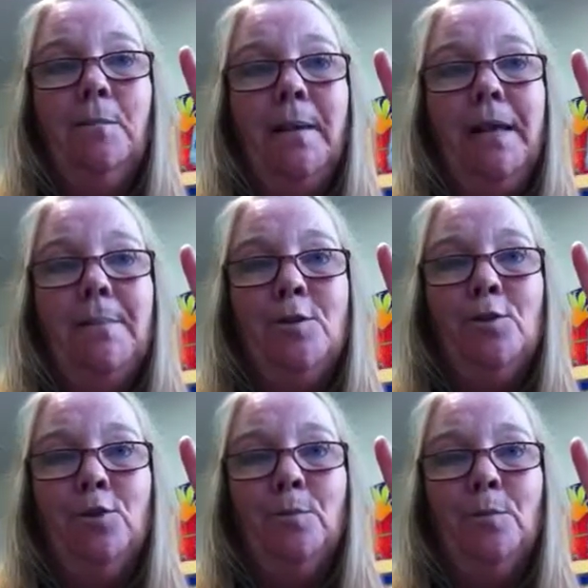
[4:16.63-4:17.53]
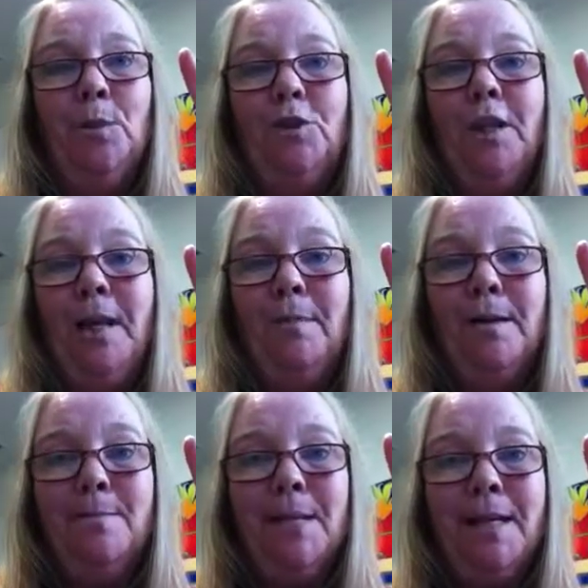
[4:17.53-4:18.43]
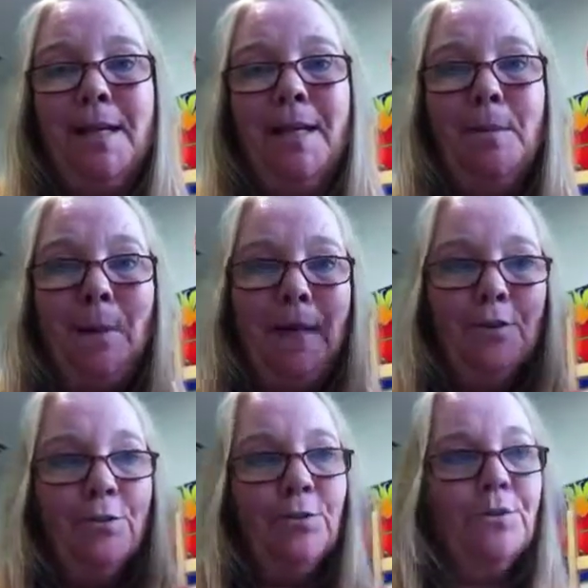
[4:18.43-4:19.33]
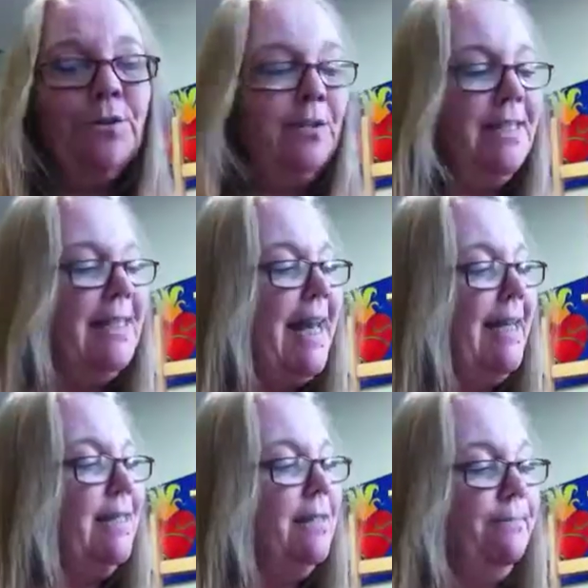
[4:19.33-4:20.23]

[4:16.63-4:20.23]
baby tube, which came in a beginning painter's set.